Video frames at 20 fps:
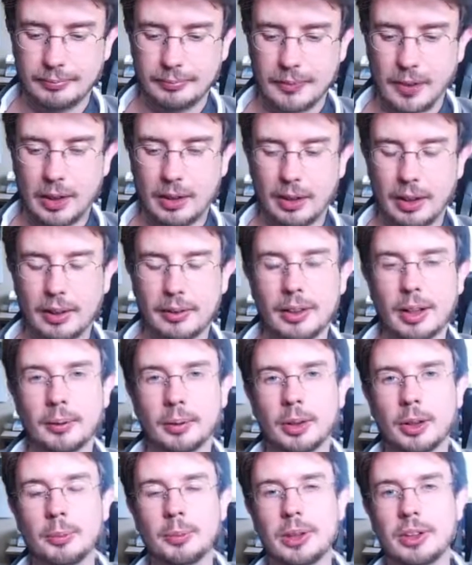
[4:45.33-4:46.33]
Alright, I'm
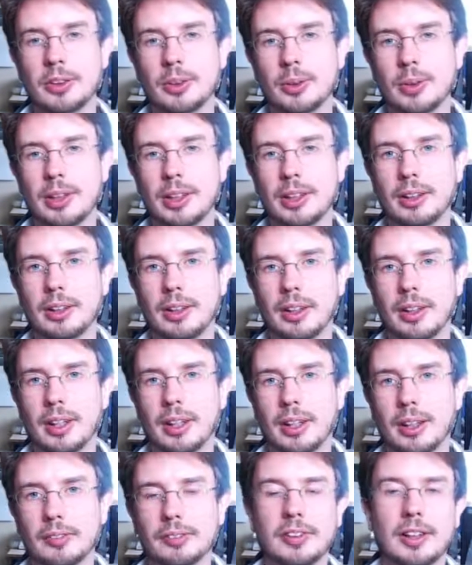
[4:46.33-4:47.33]
going to be doing
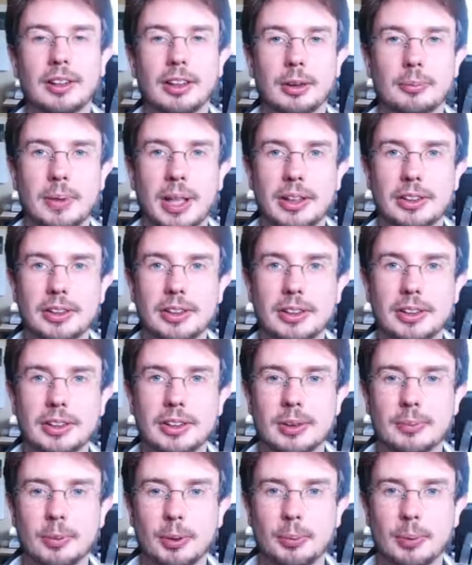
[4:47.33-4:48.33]
friendly matches
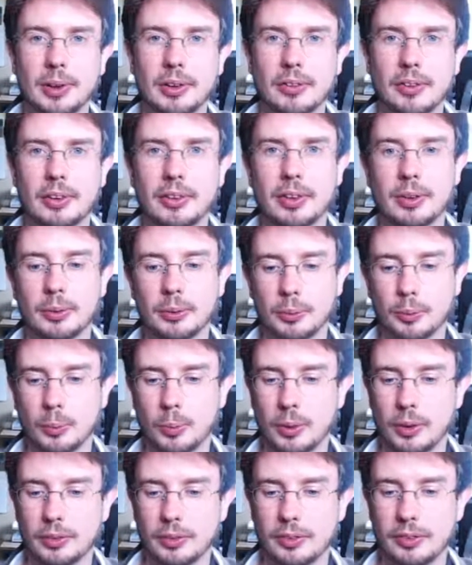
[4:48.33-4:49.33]
simply because I don't
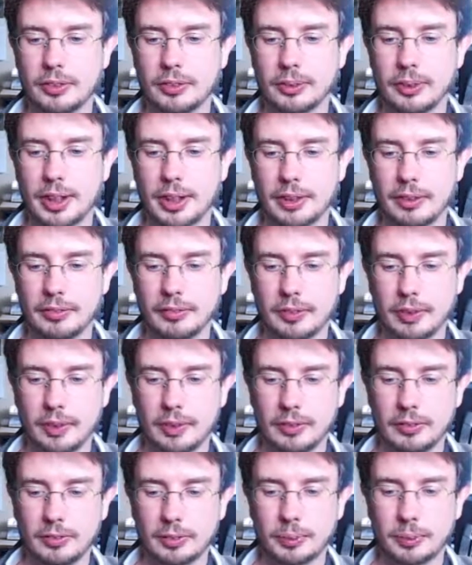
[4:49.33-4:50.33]
want to get
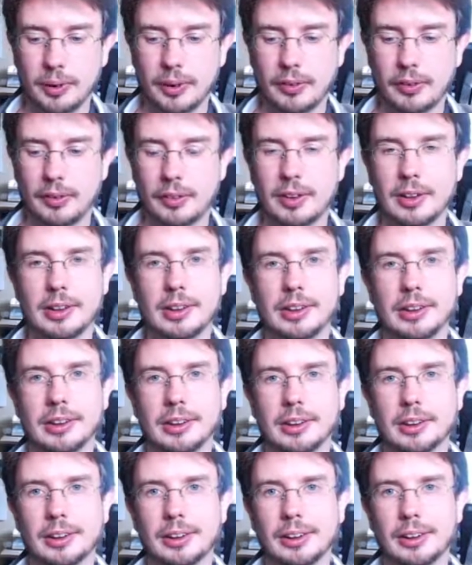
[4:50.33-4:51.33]
involved with
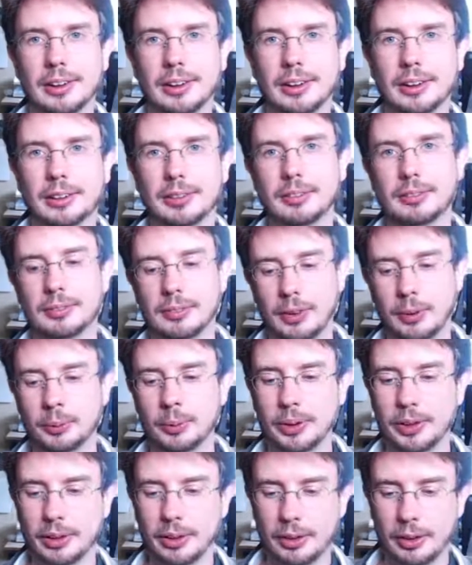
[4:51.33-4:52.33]
the
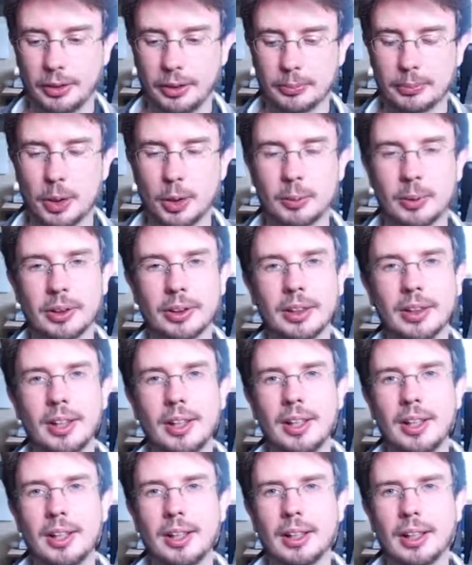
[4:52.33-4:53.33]
arena at the moment.
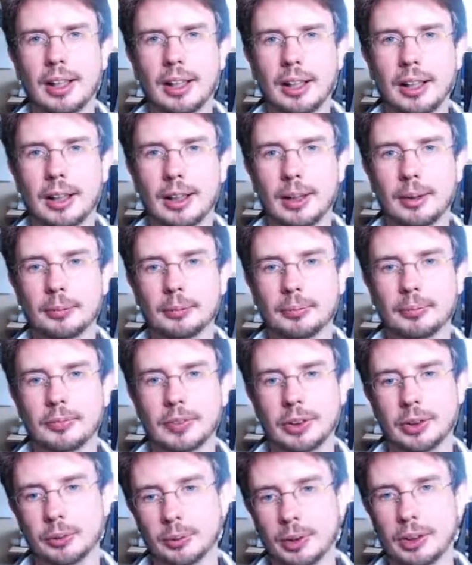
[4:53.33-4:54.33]

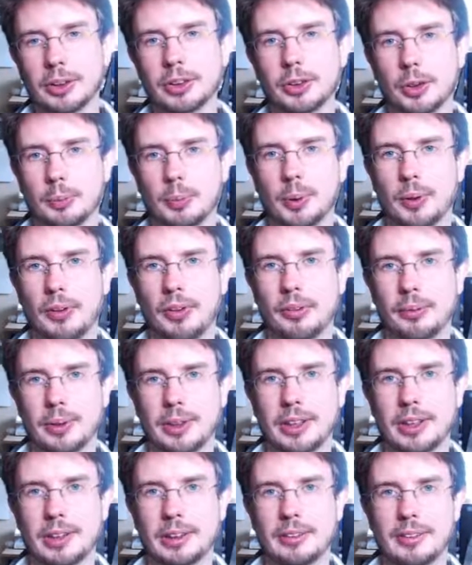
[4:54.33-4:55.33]
You really should put
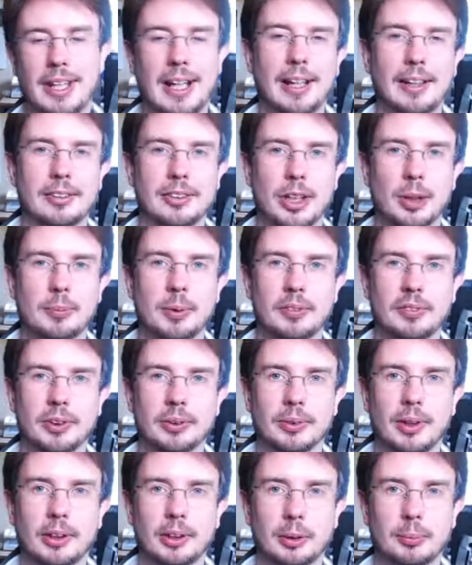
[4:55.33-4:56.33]
3 decks up if you're
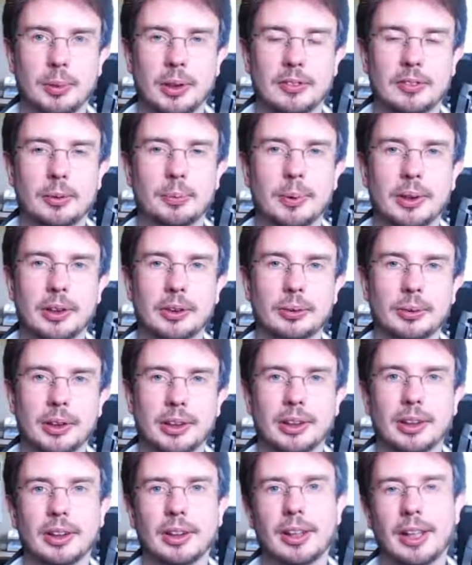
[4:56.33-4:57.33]
running PvP
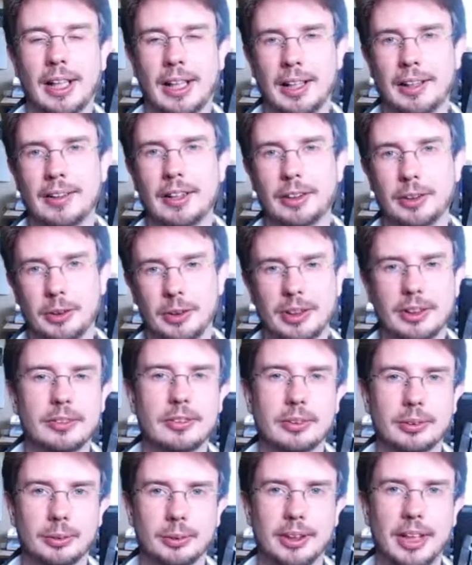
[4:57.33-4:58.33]
arena, and then you need
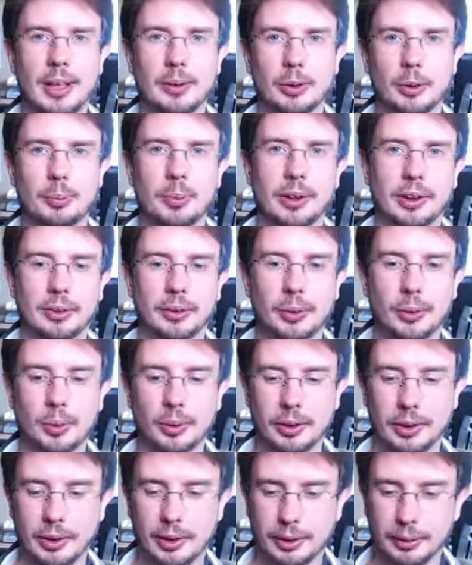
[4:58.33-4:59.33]
to counterpick
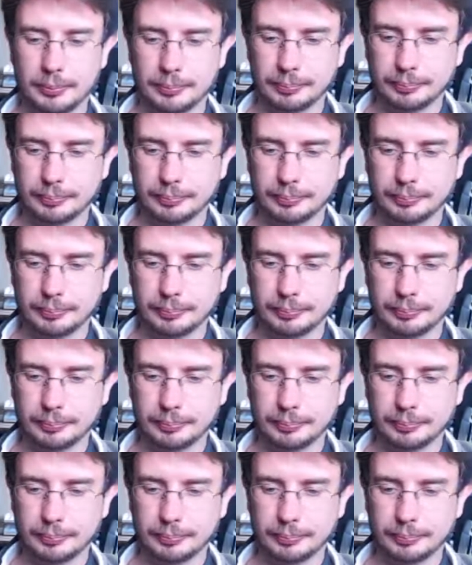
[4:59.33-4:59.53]
accordingly.